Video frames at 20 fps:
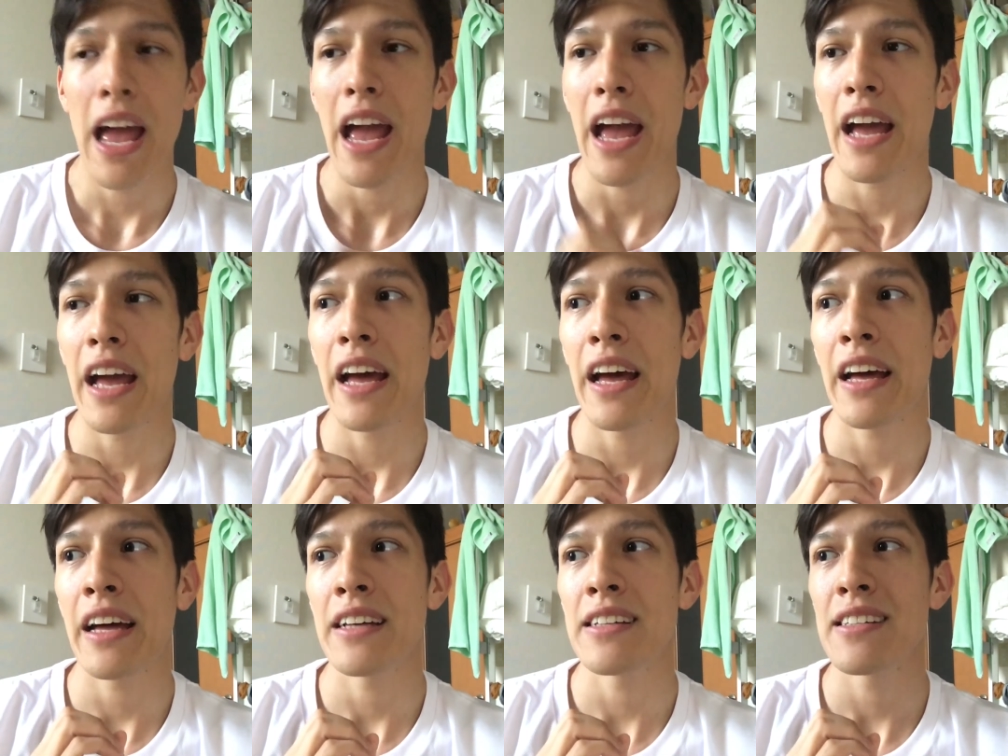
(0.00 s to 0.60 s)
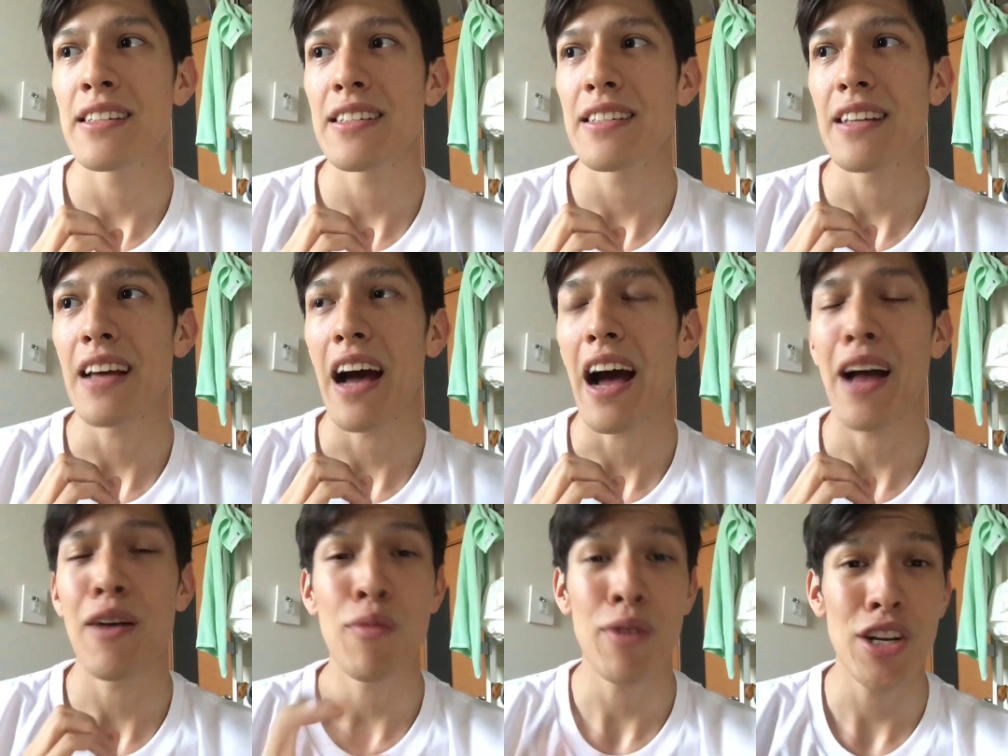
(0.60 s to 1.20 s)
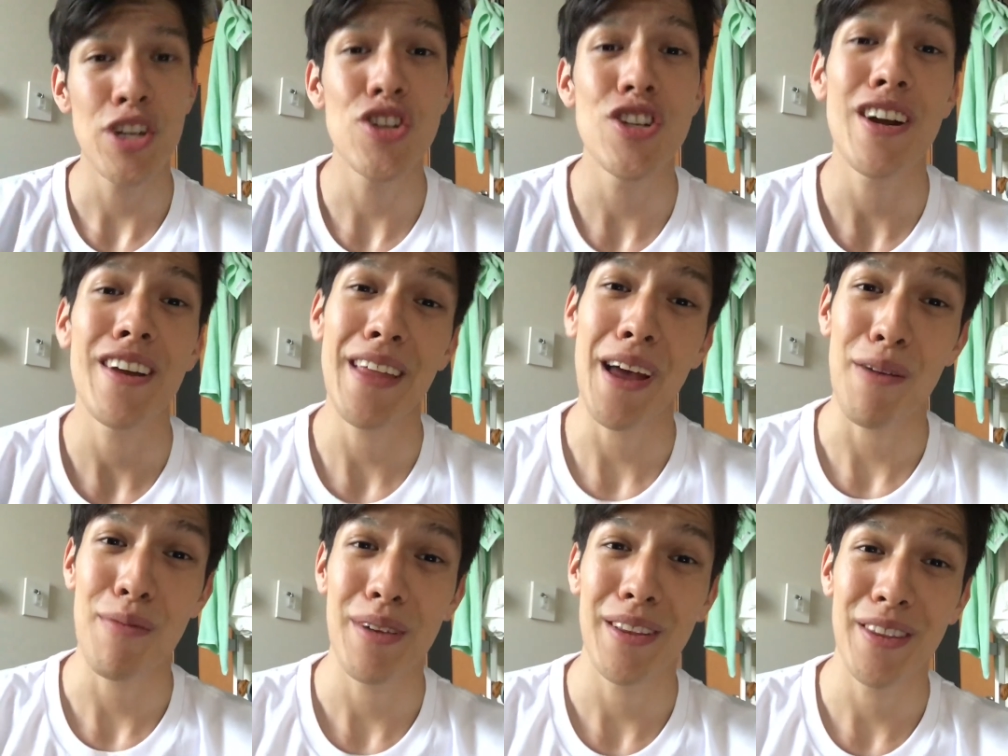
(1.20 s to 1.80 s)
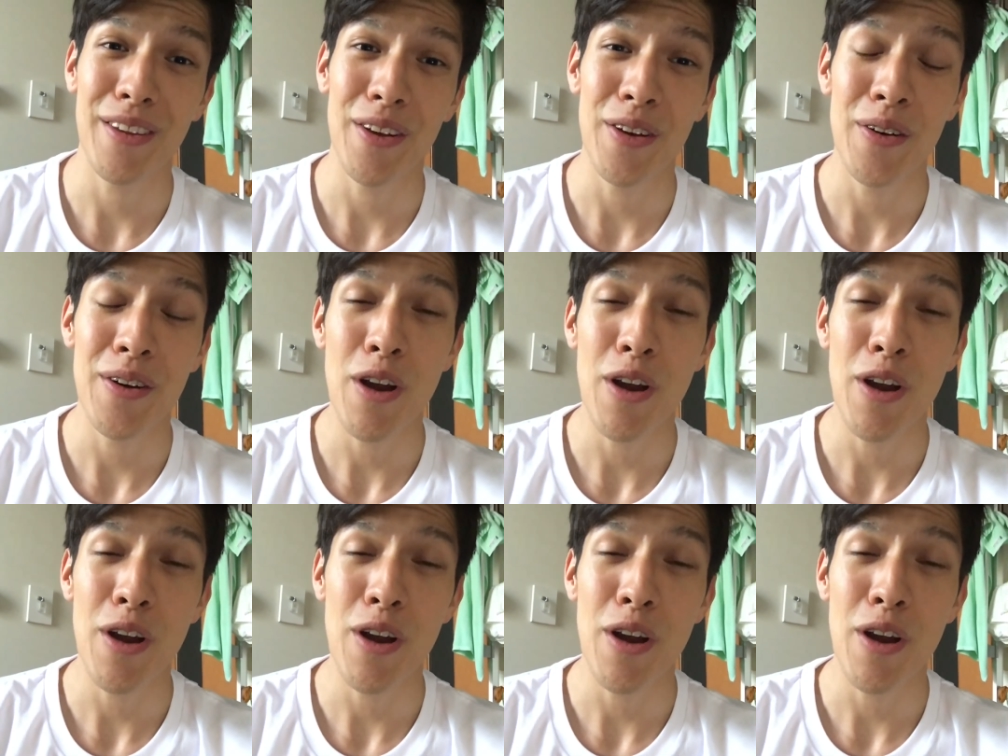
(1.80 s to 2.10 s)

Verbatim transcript: And I want to share that with you,